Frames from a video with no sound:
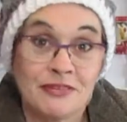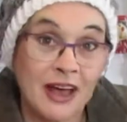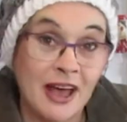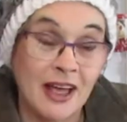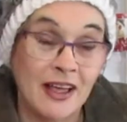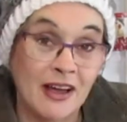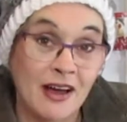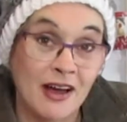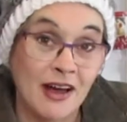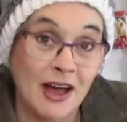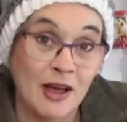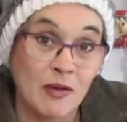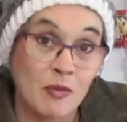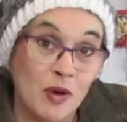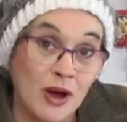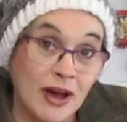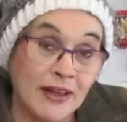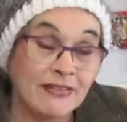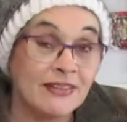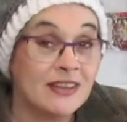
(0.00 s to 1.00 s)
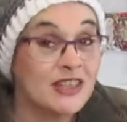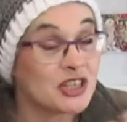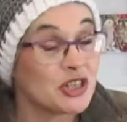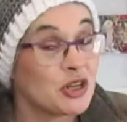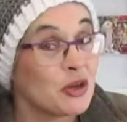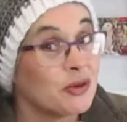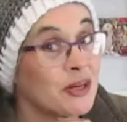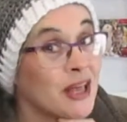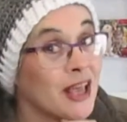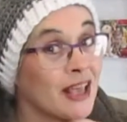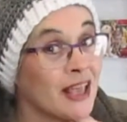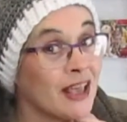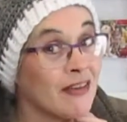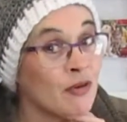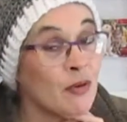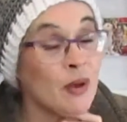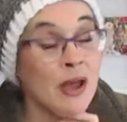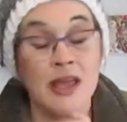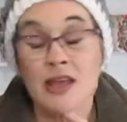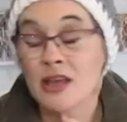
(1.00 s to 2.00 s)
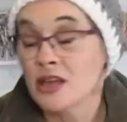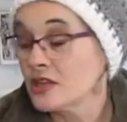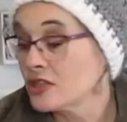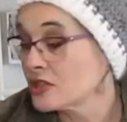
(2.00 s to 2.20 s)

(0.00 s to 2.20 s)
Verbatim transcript: I got, I won the snow day giveaway.